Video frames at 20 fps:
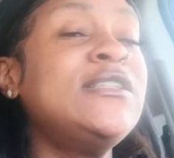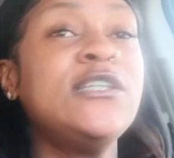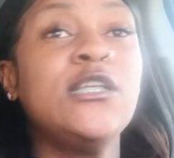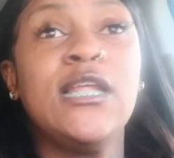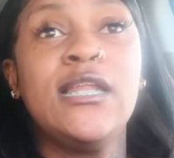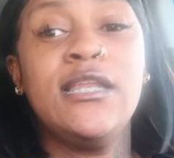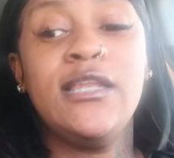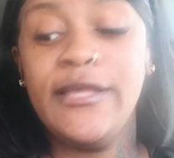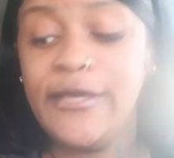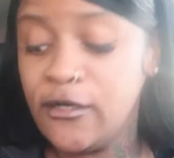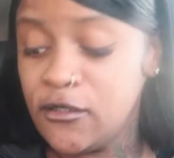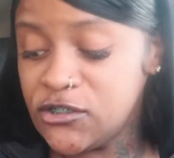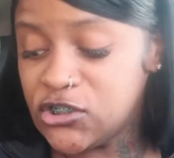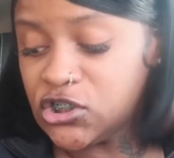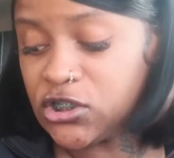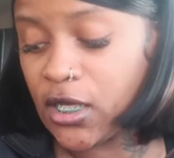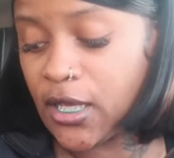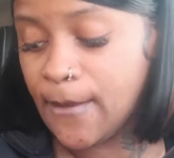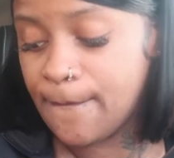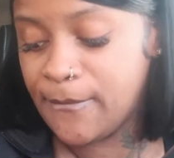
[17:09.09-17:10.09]
to the nail
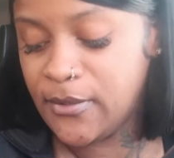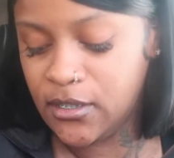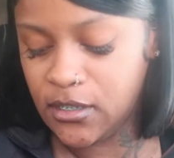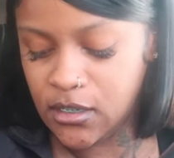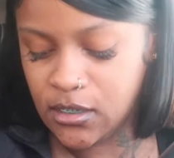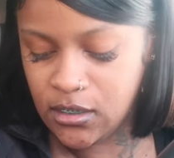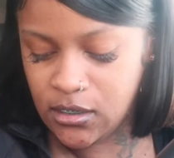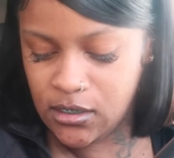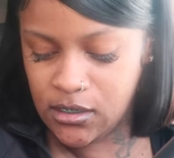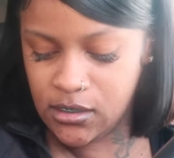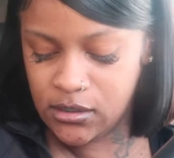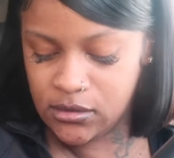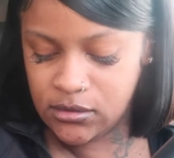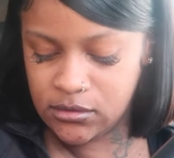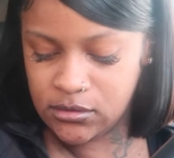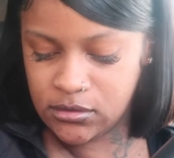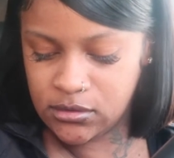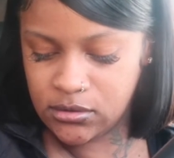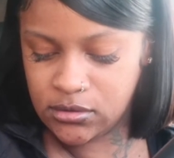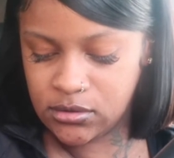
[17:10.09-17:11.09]
shop because
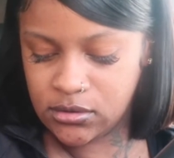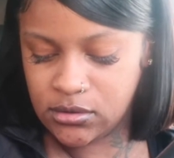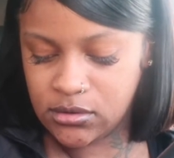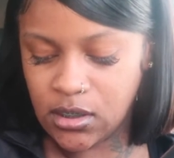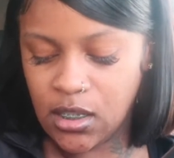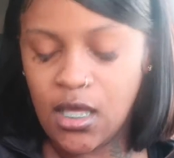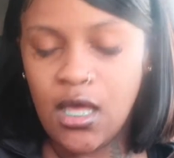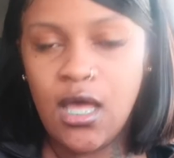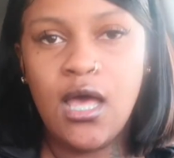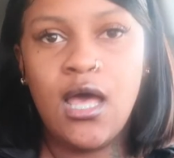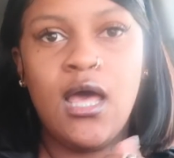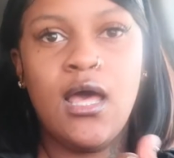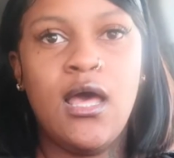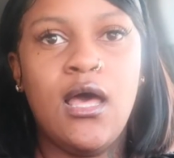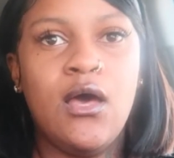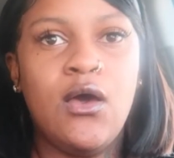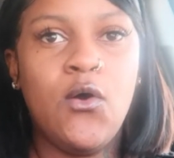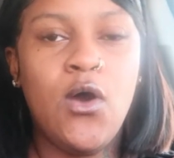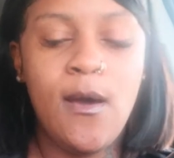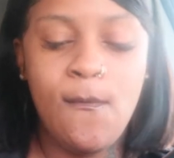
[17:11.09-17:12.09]

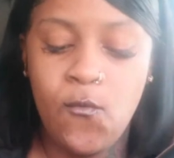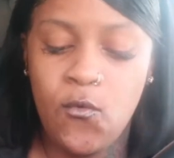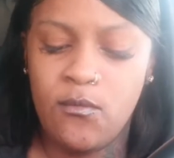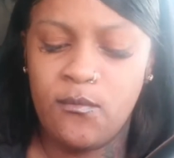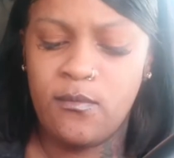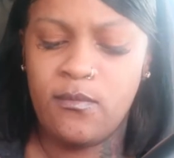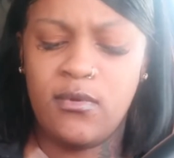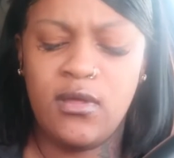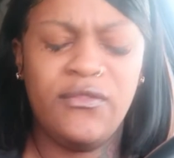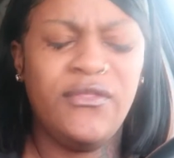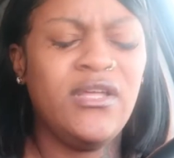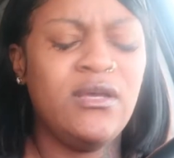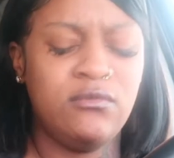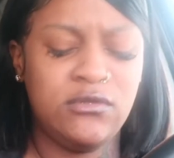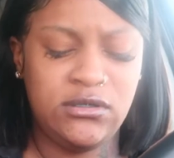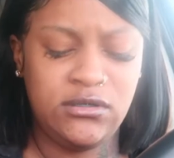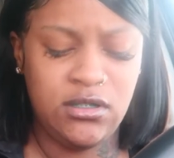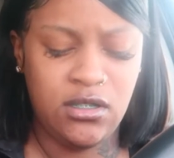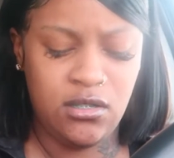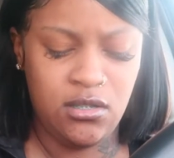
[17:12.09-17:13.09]
um, I think I was
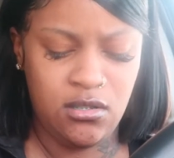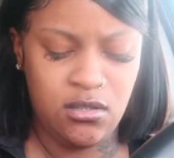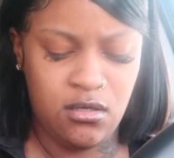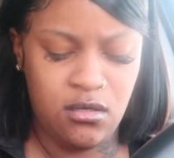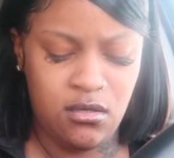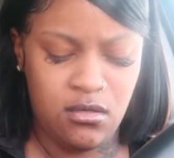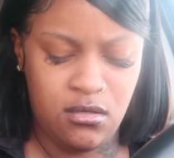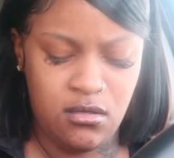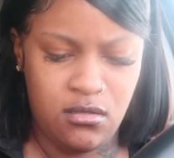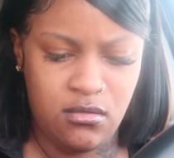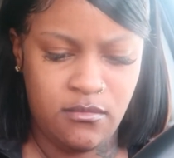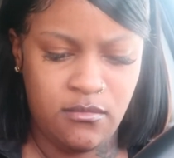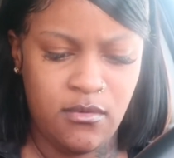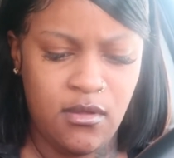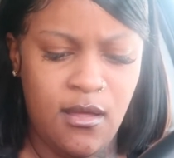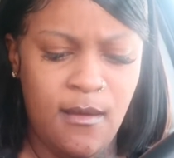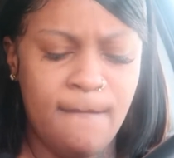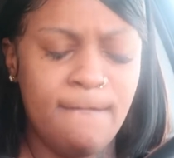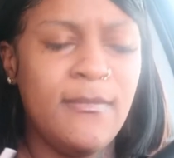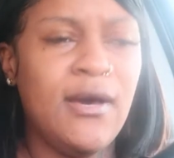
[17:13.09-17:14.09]
telling y'all
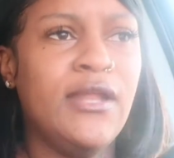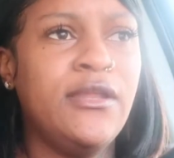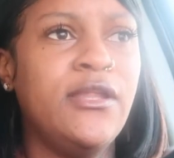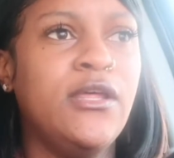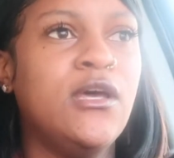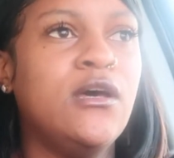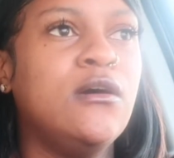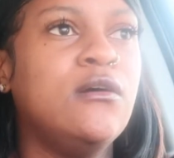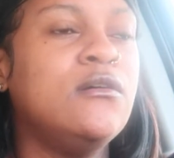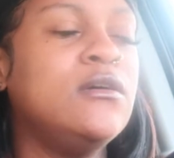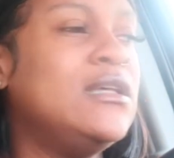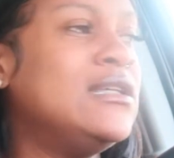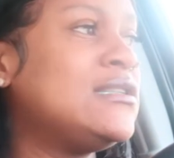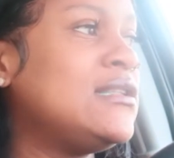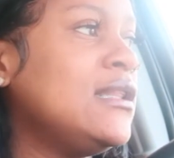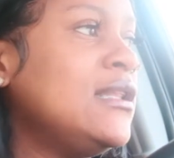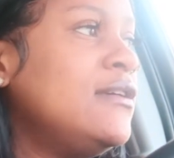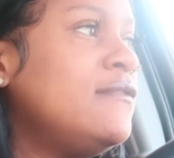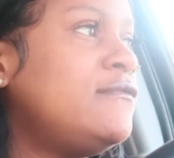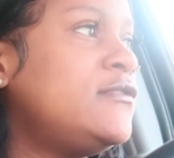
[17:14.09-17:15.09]
my nail is
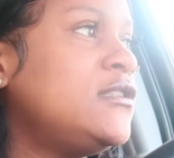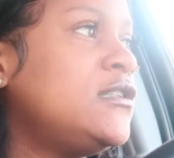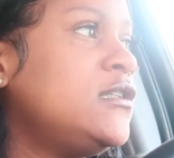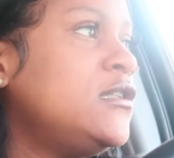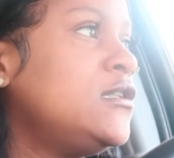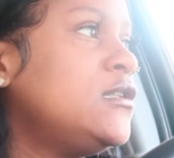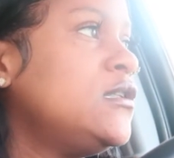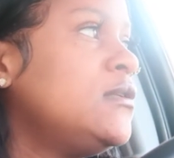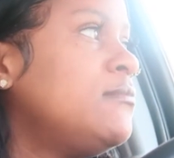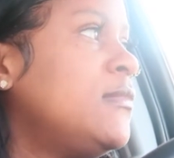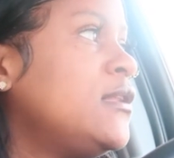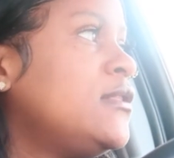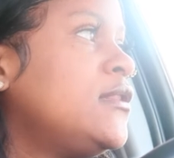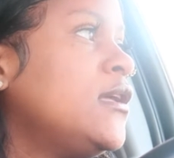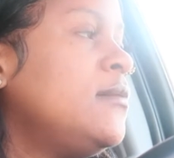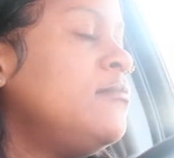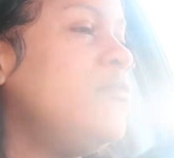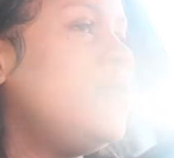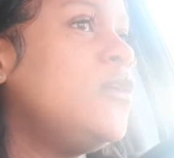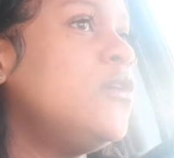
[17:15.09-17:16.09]
lifting. My
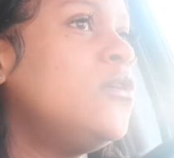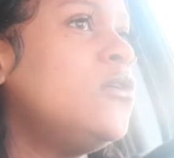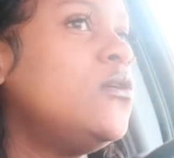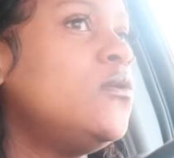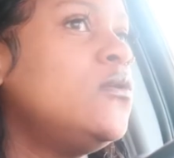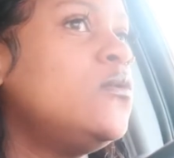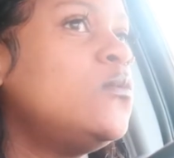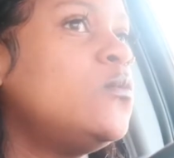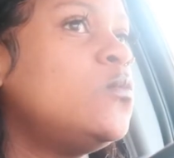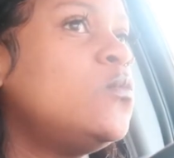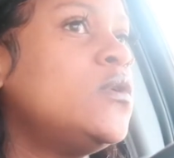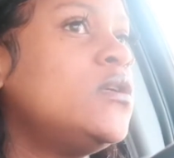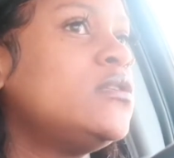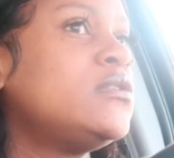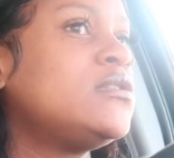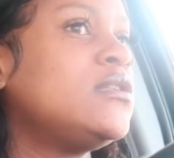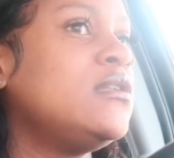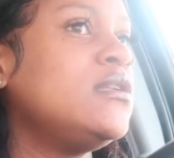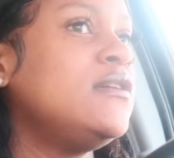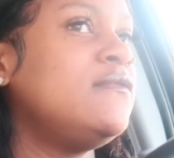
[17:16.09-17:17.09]
thumbnail
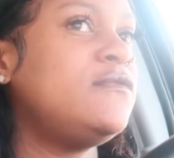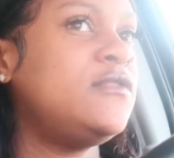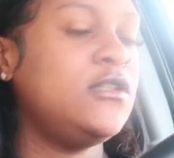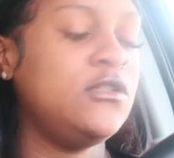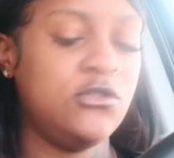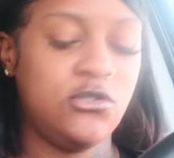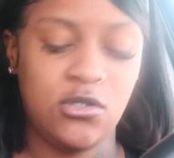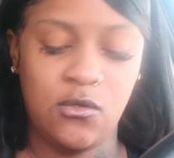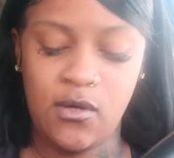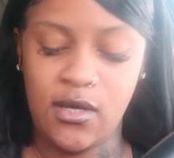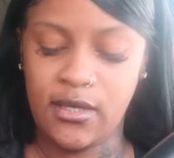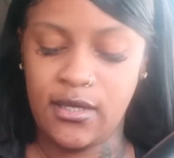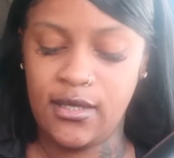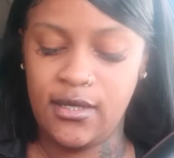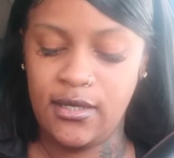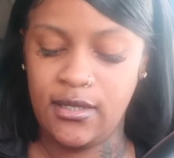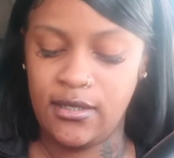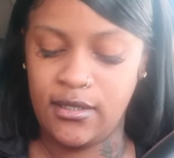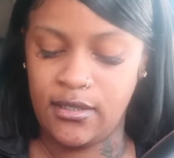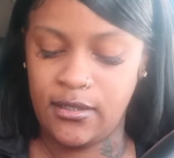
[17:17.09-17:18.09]
was lifting so I
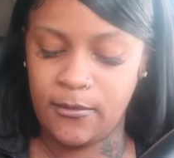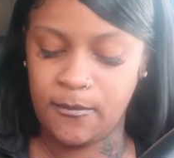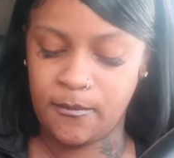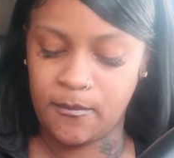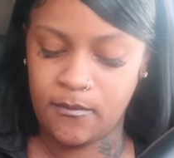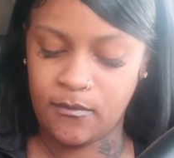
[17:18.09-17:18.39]
cut it.